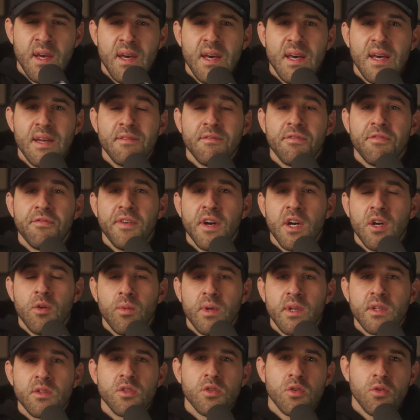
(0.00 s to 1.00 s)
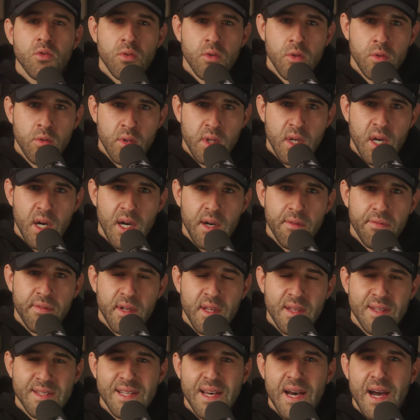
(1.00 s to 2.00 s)
and felt what true
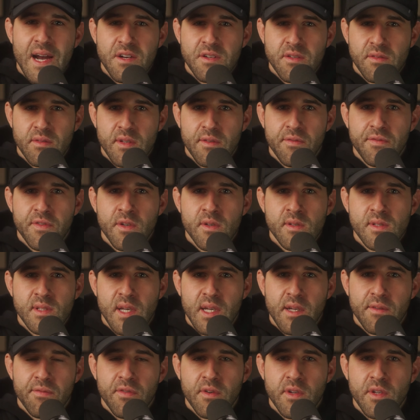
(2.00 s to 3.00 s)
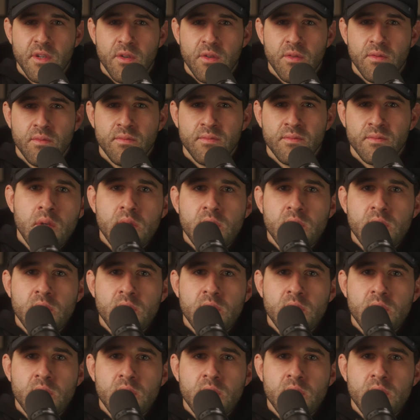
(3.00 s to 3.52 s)
confidence actually feels like for you.